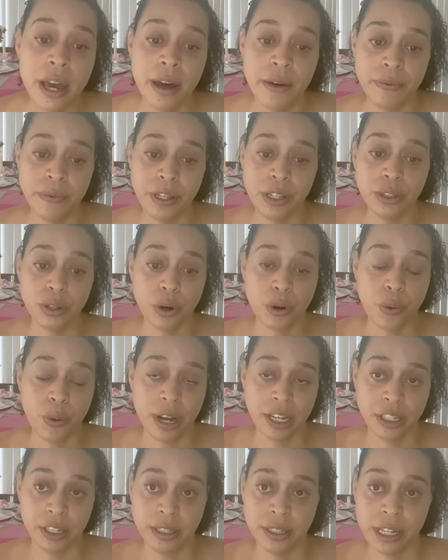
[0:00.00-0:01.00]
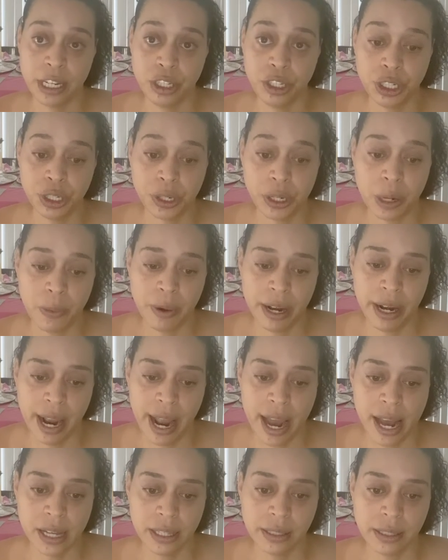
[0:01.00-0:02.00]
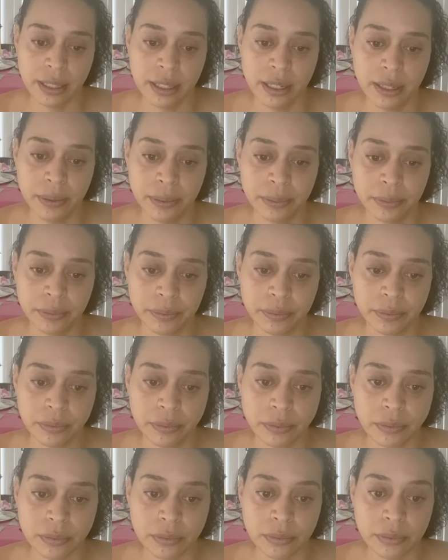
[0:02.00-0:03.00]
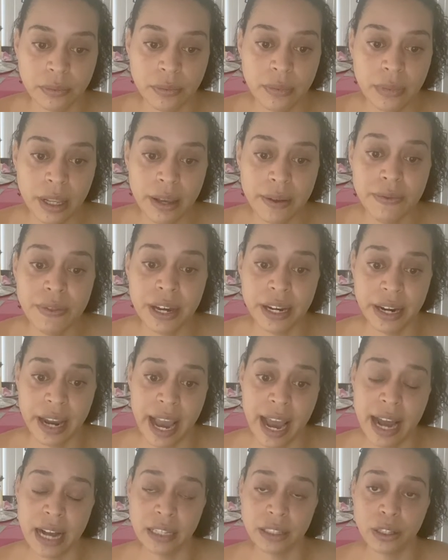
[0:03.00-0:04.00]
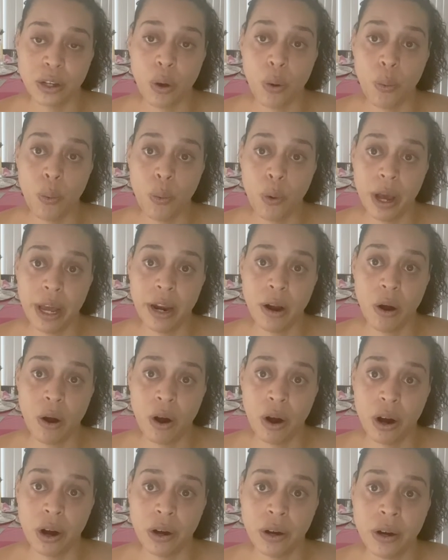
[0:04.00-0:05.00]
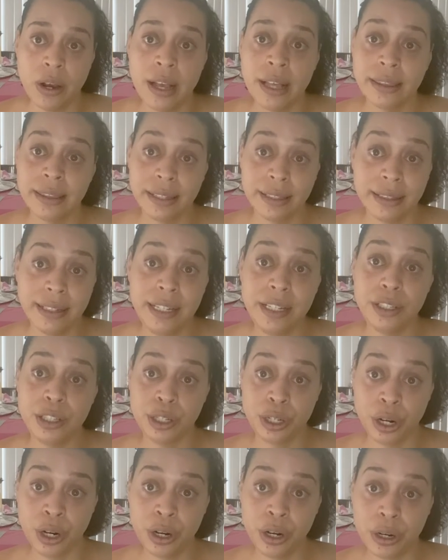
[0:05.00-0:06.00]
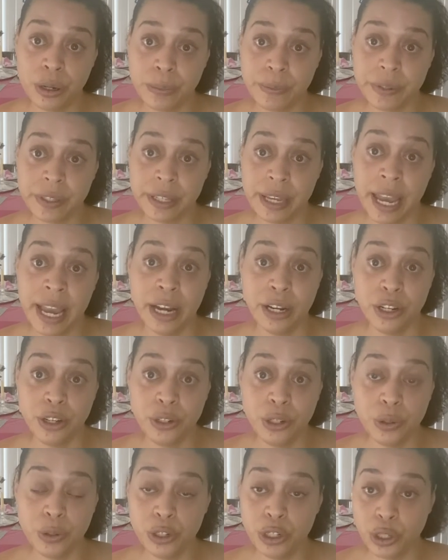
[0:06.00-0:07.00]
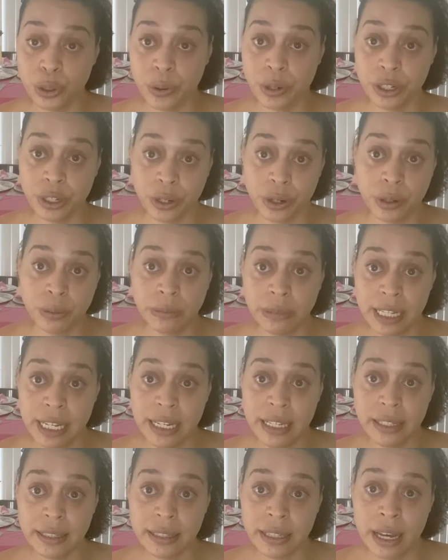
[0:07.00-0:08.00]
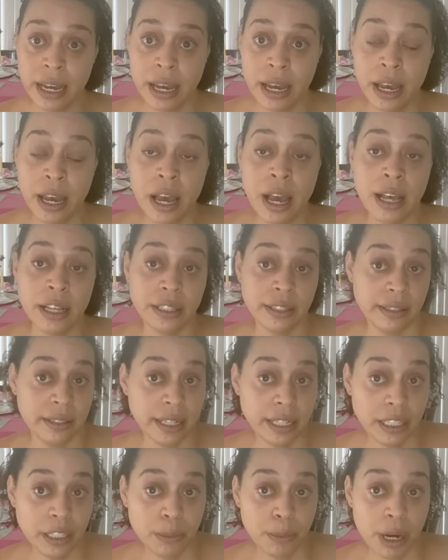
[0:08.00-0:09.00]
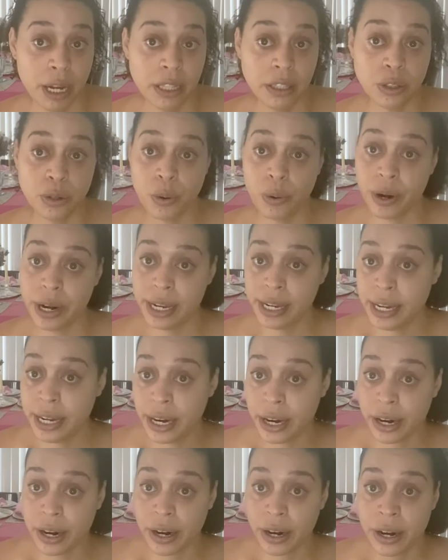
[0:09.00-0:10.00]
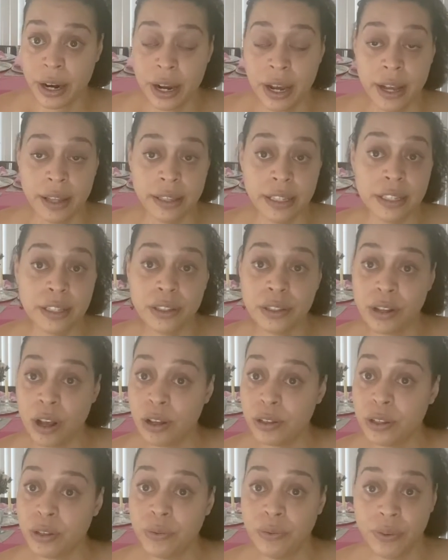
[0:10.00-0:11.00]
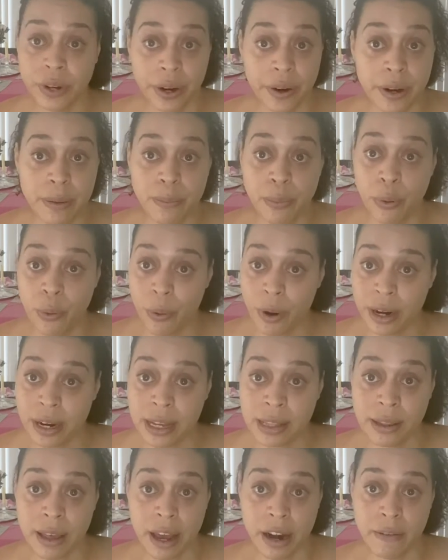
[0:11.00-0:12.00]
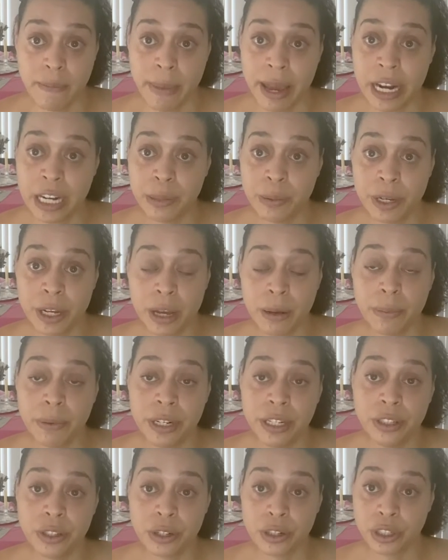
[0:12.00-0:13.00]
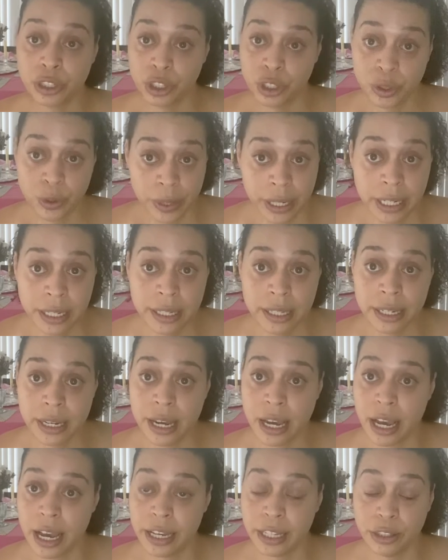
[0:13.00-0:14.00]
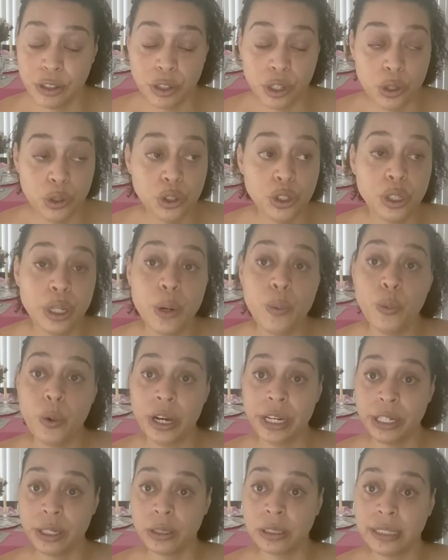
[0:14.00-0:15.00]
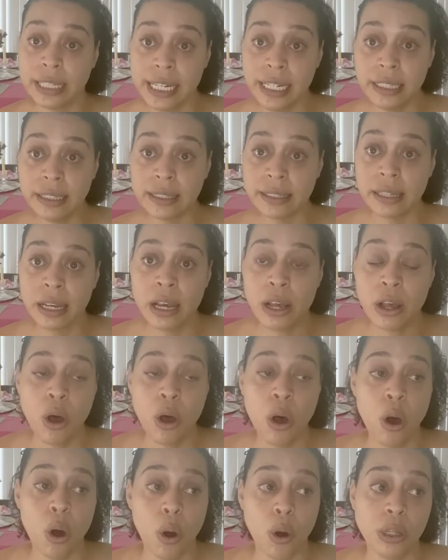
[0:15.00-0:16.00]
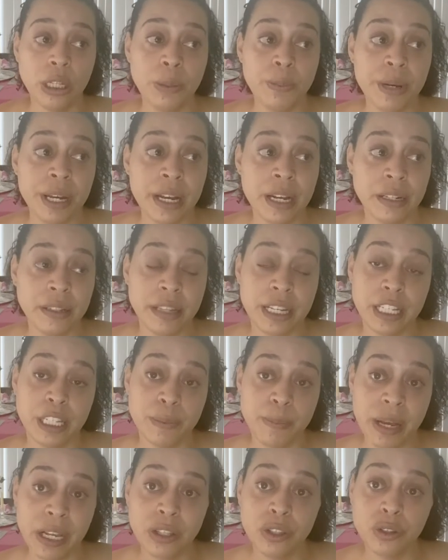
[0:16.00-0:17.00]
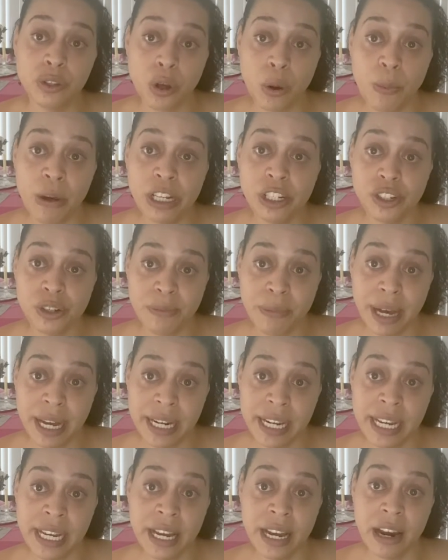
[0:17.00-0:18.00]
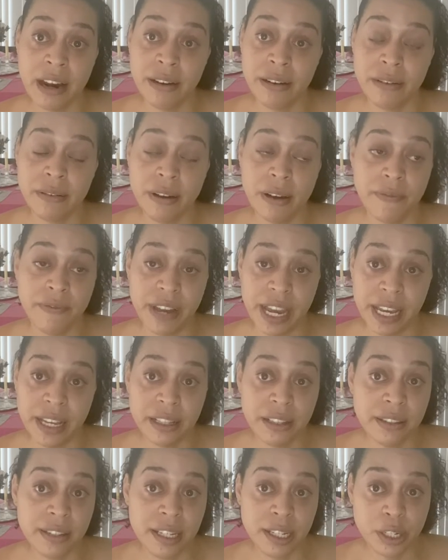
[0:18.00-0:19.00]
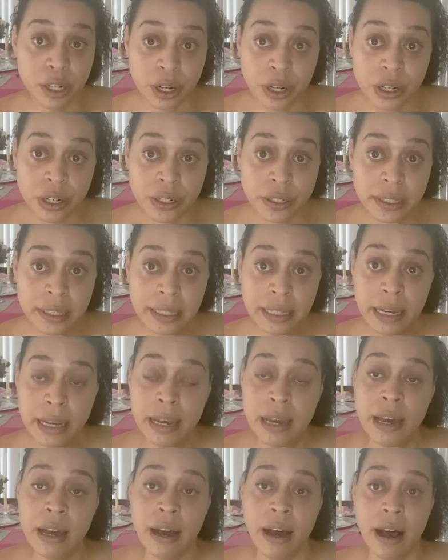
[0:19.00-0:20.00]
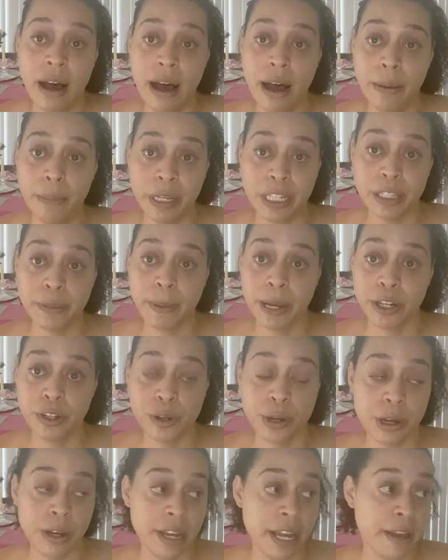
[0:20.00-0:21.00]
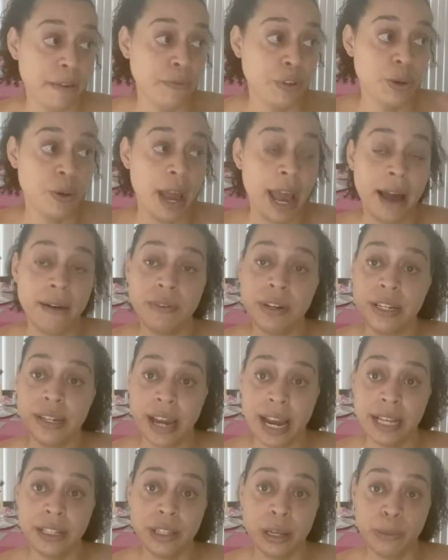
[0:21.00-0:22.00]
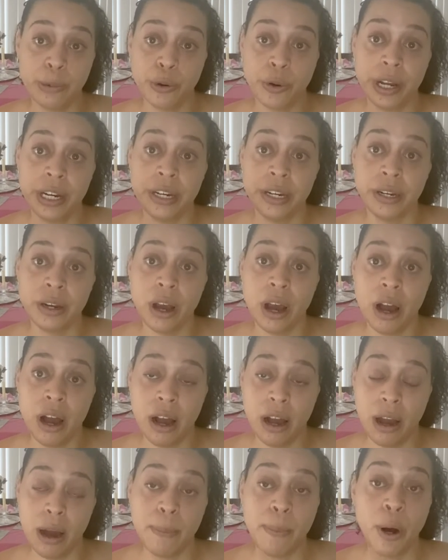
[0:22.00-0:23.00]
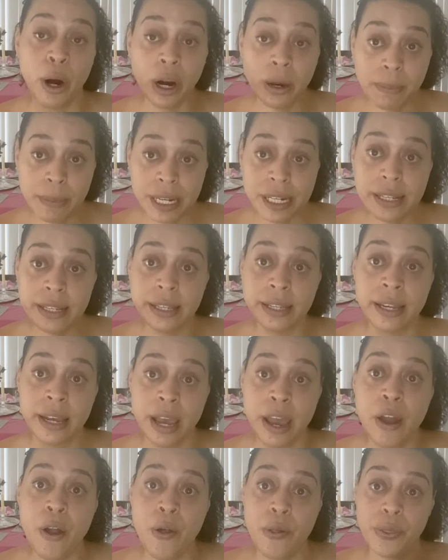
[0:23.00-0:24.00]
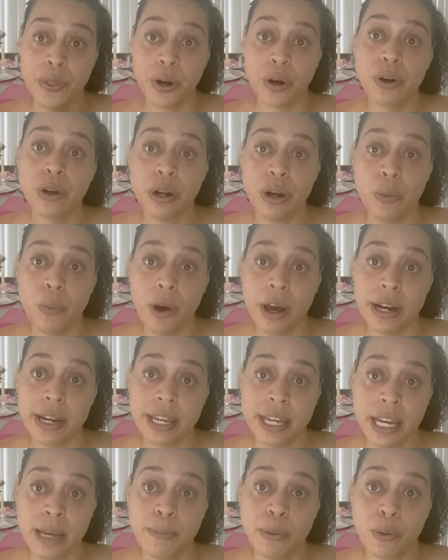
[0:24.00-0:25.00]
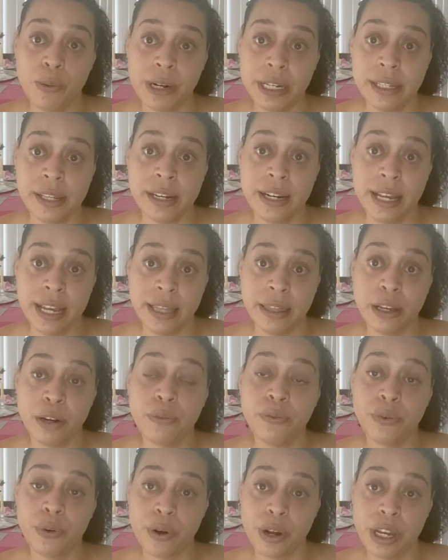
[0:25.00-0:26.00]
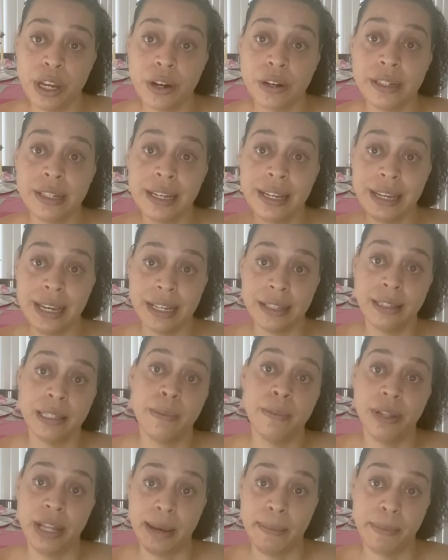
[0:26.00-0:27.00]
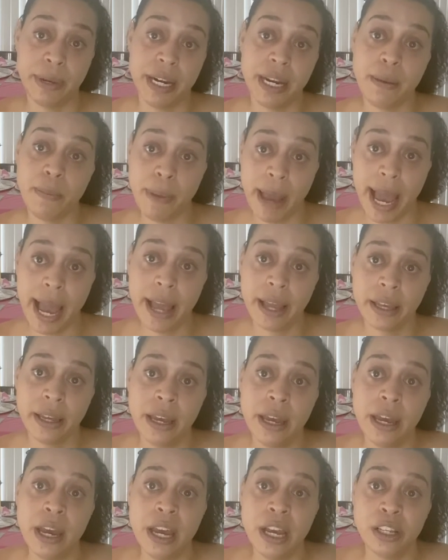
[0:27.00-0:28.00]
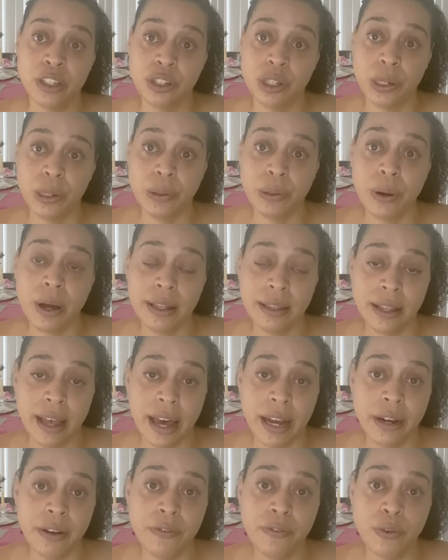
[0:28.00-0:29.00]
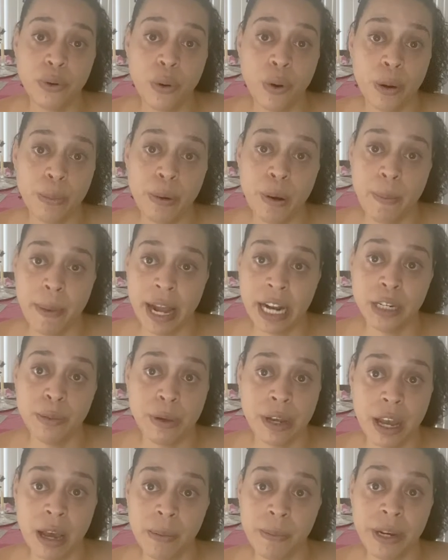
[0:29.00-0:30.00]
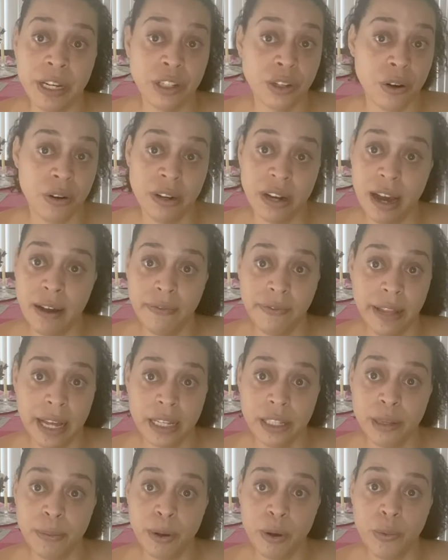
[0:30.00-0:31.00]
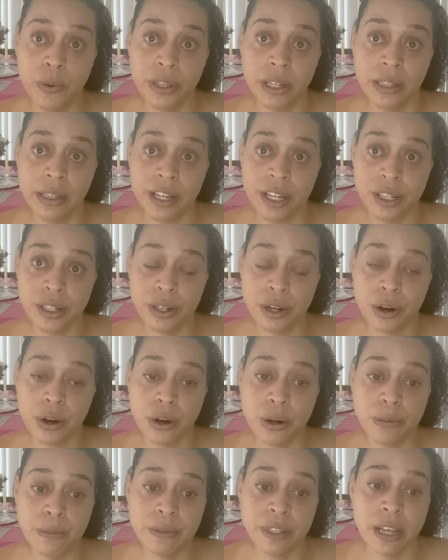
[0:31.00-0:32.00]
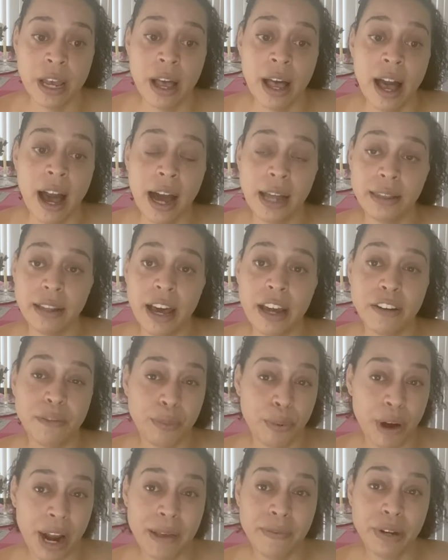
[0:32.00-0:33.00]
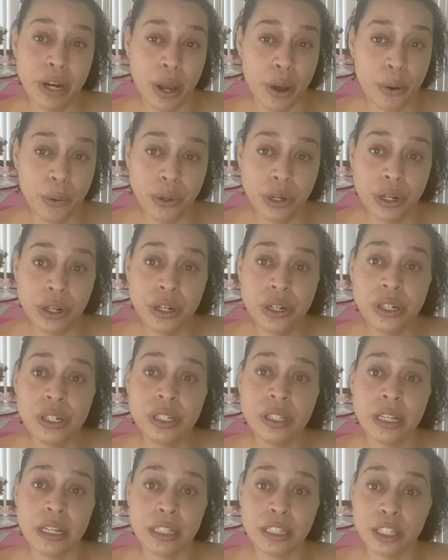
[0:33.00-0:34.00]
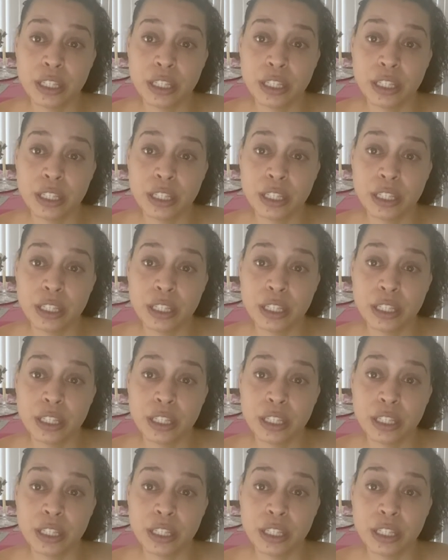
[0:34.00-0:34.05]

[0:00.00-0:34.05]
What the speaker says: These are questions that you're going to want to ask. Then ask, what are the lease terms? Can you do a short-term lease, 6 months or a year? This is also very important. A lot of management companies are strict. It's usually 1-year lease, only because they spend so much money on vacancy turns, especially if you have a nice upgraded apartment. They're going to want to keep a resident in there for a year to get some of that money back. So a lot of corporate management companies are not flexible with the lease terms. A lot of private owners and